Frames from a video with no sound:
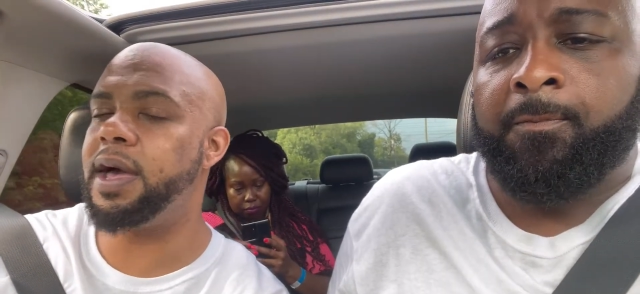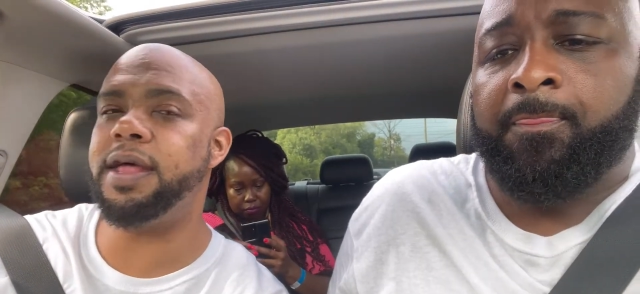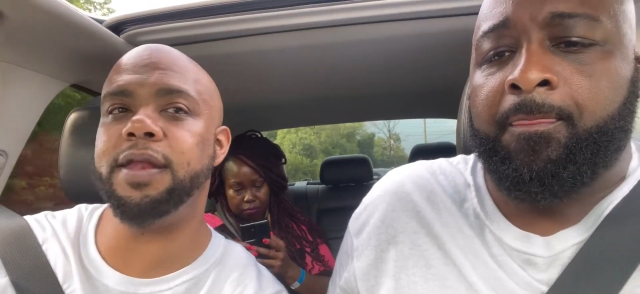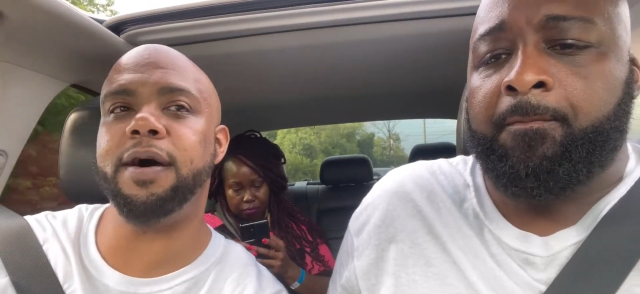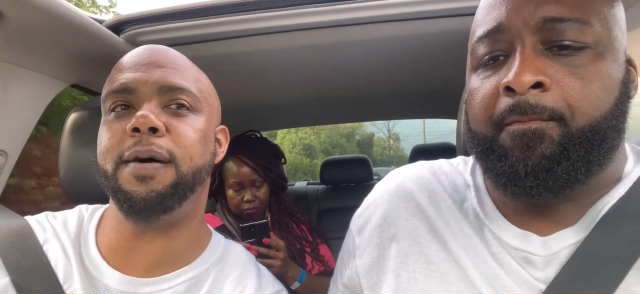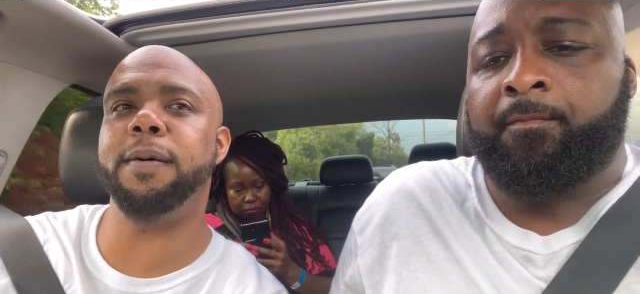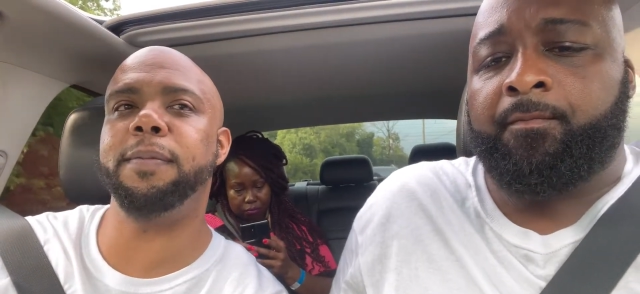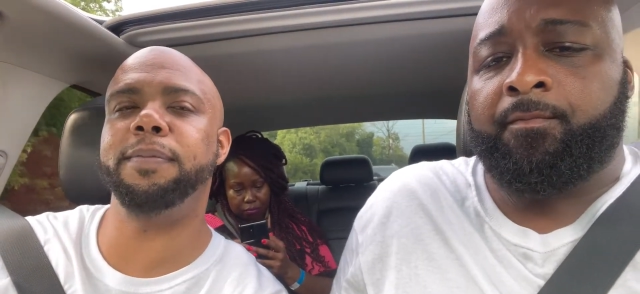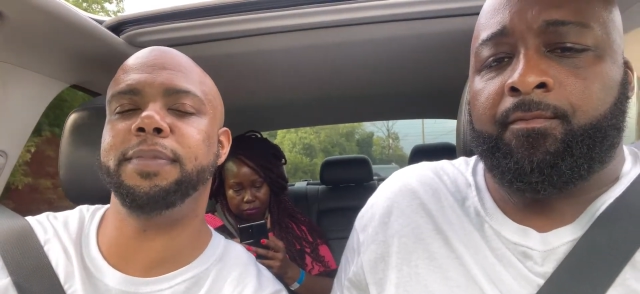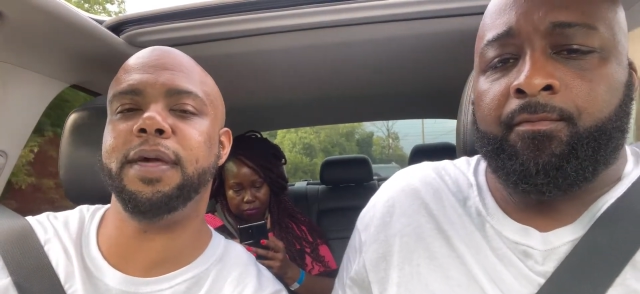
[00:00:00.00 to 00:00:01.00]
Speaker 1: And
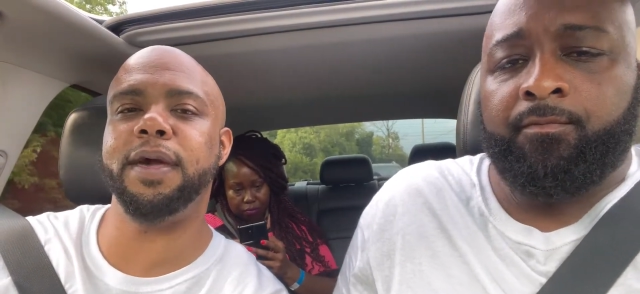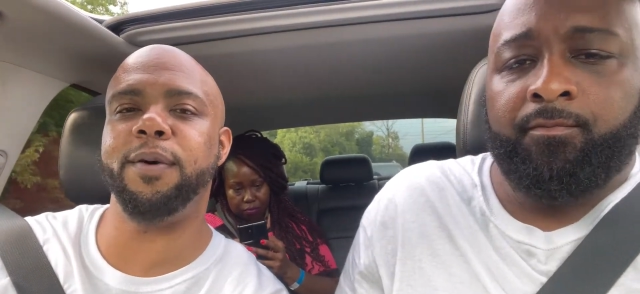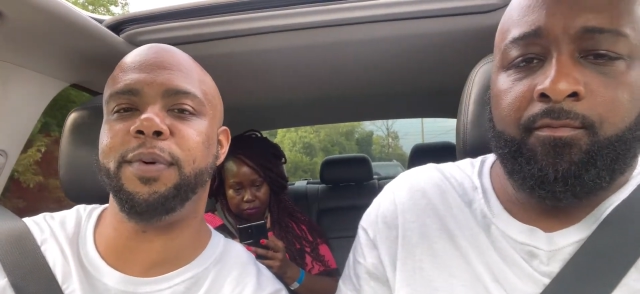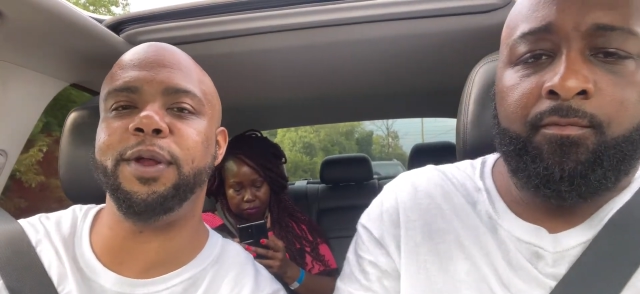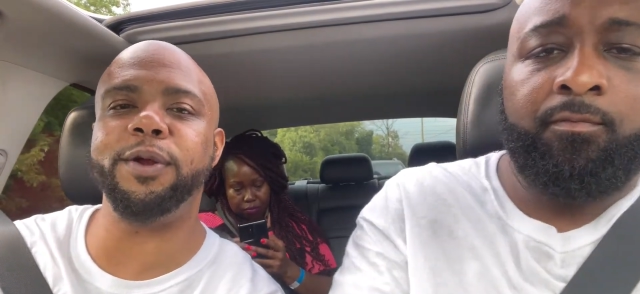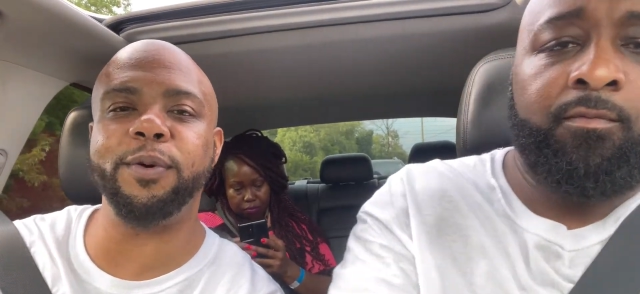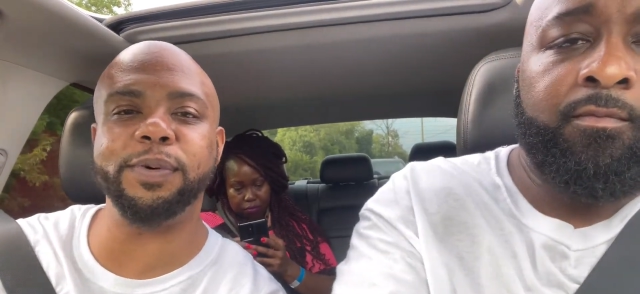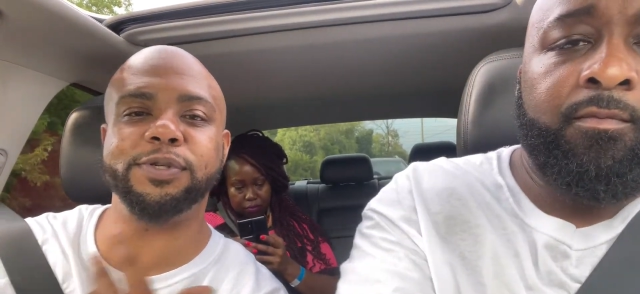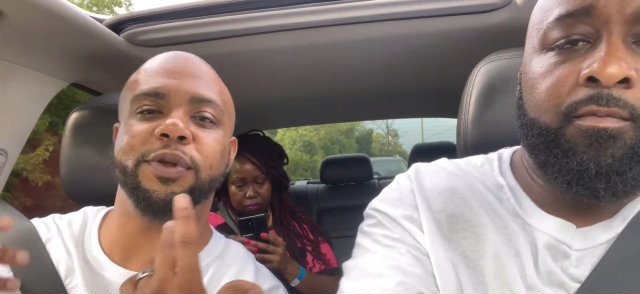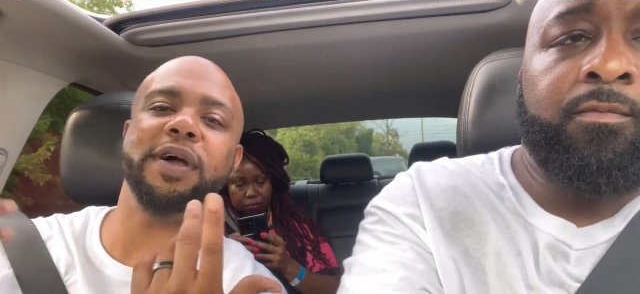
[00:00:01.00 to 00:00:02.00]
um, yeah, we don't know
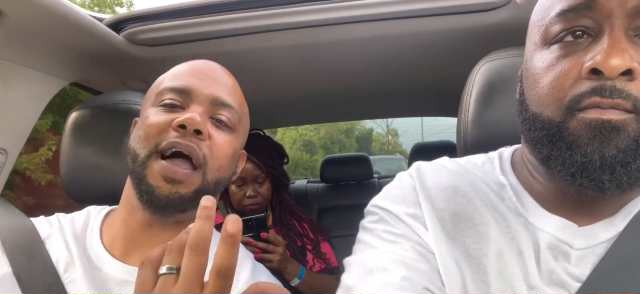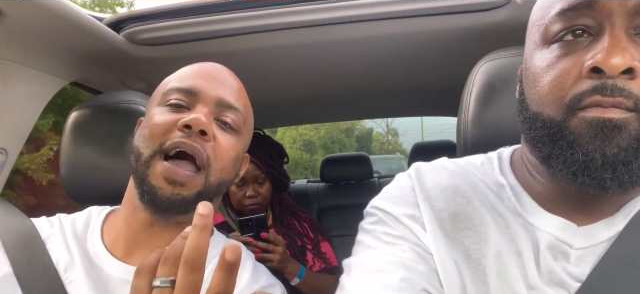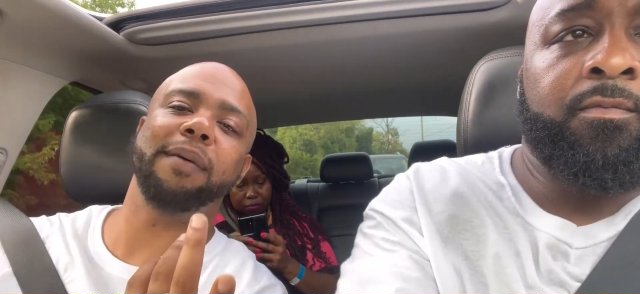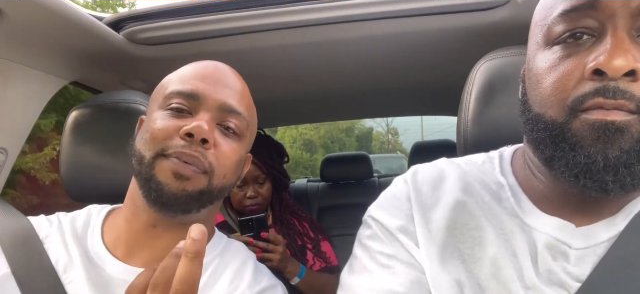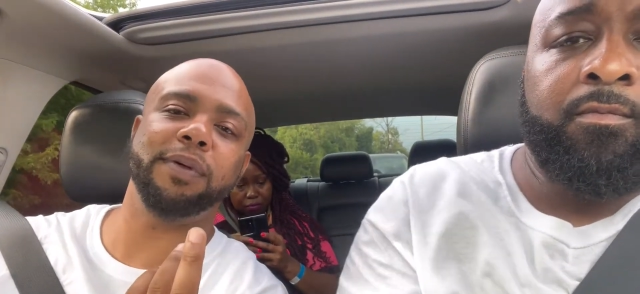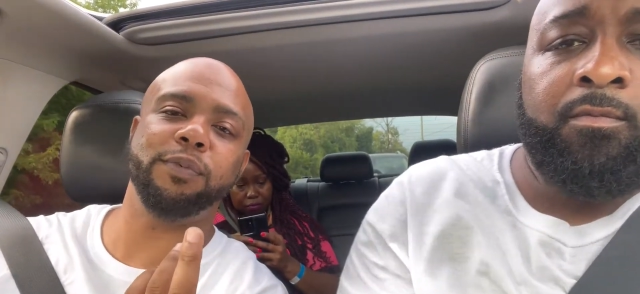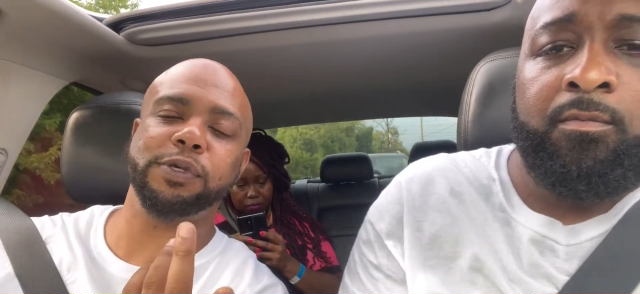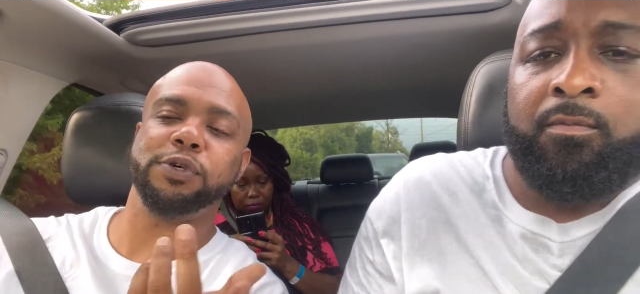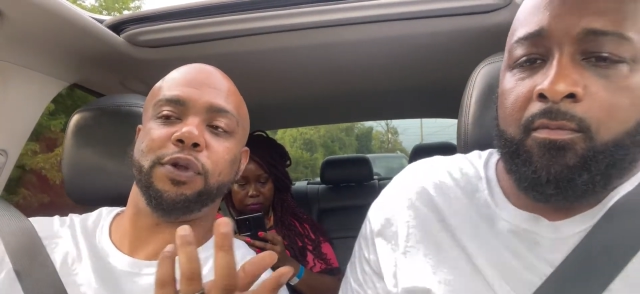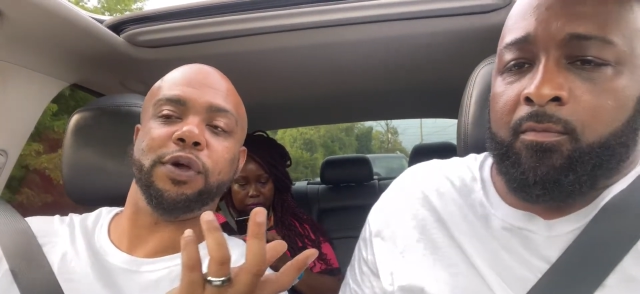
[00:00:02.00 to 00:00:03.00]
what's gonna happen,
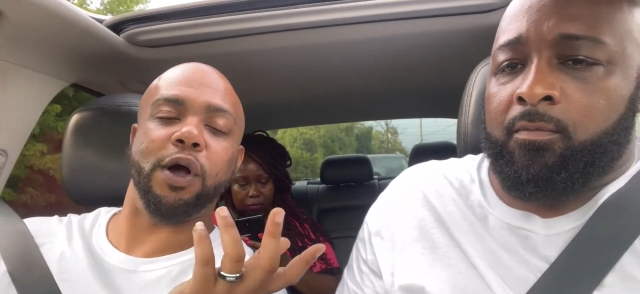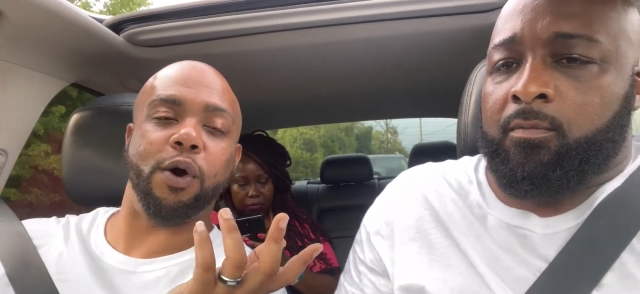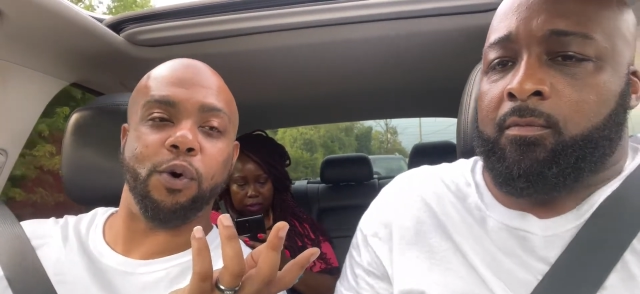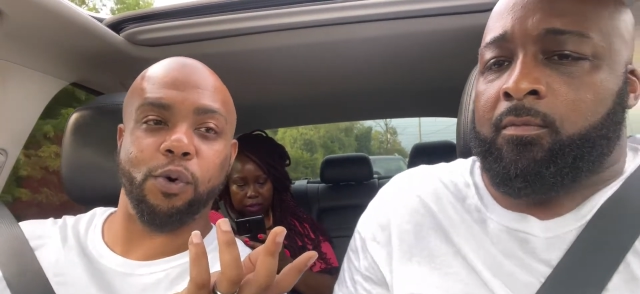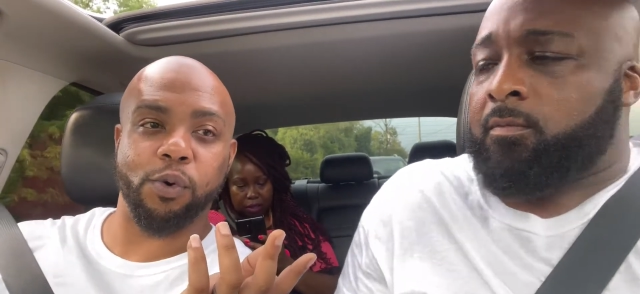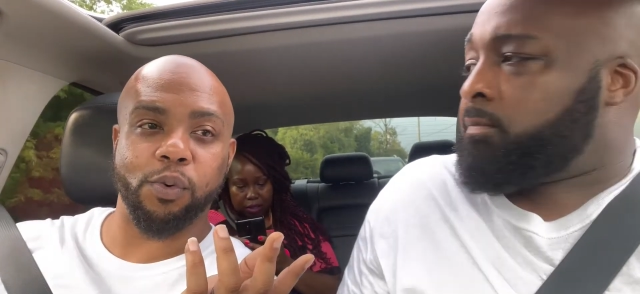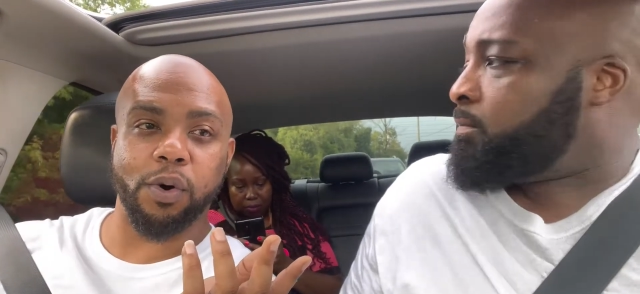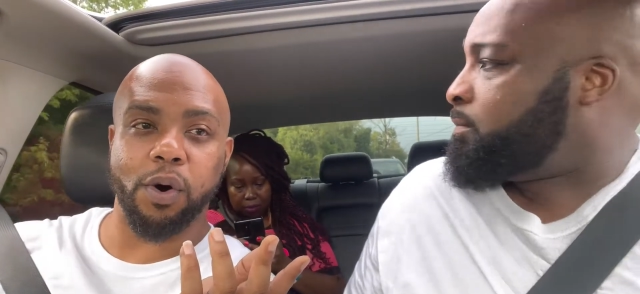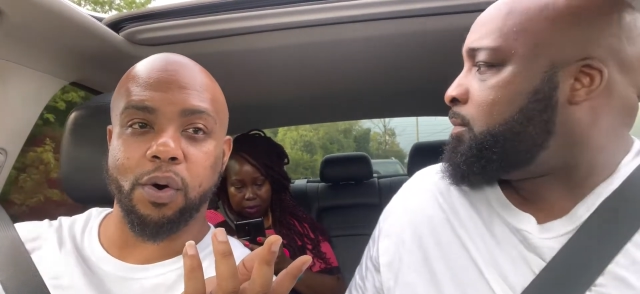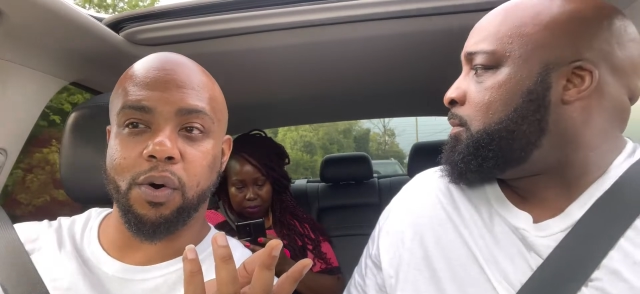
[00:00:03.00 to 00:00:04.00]
what's gonna go
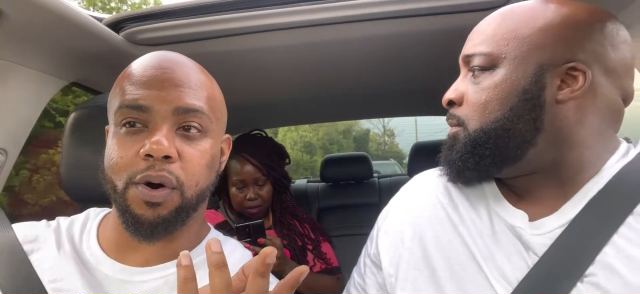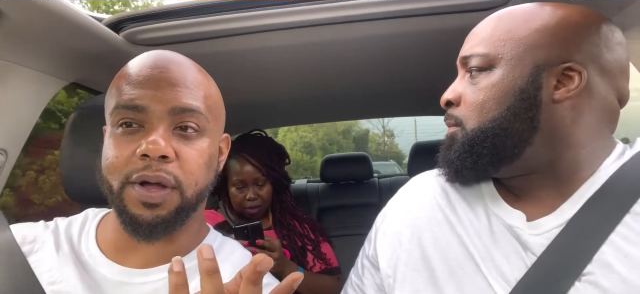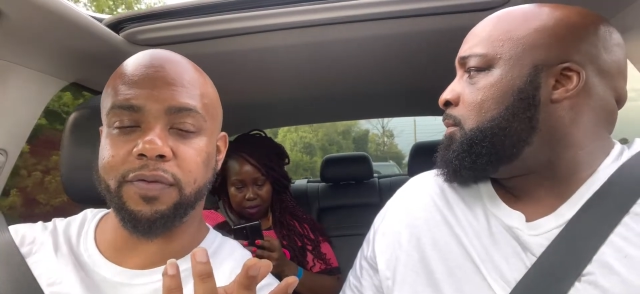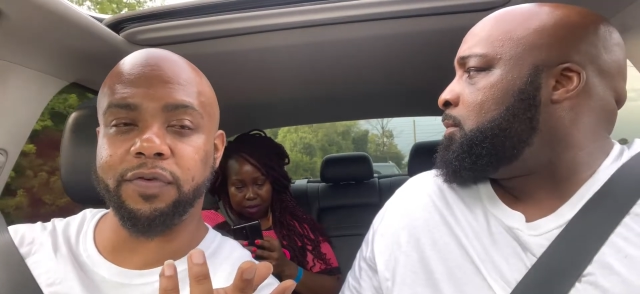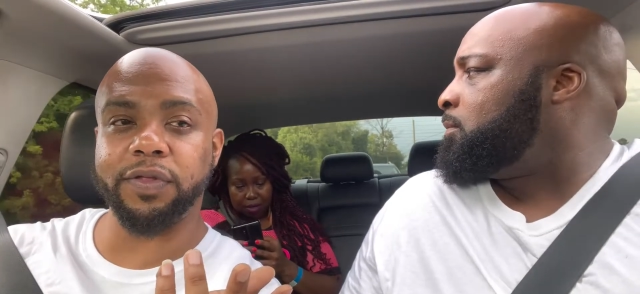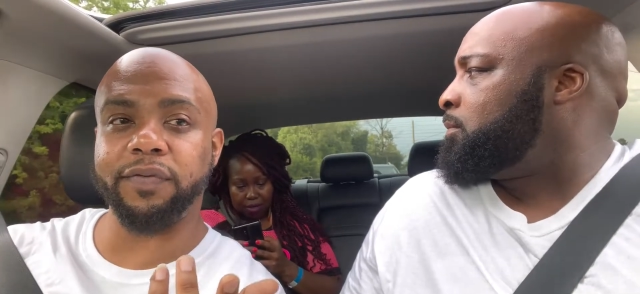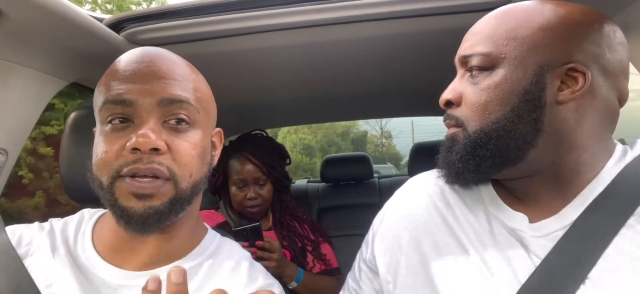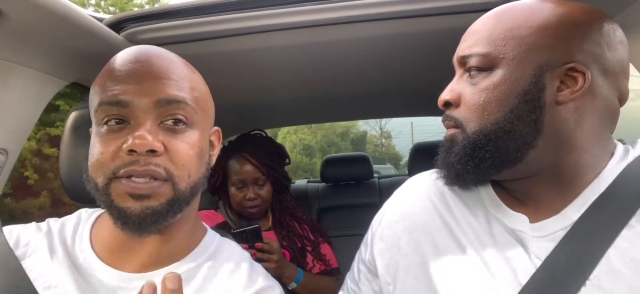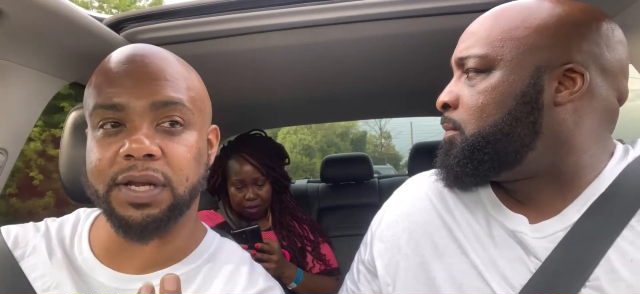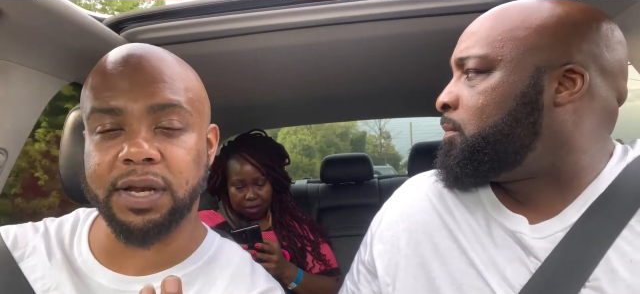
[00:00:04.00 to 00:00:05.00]
on for the rest of the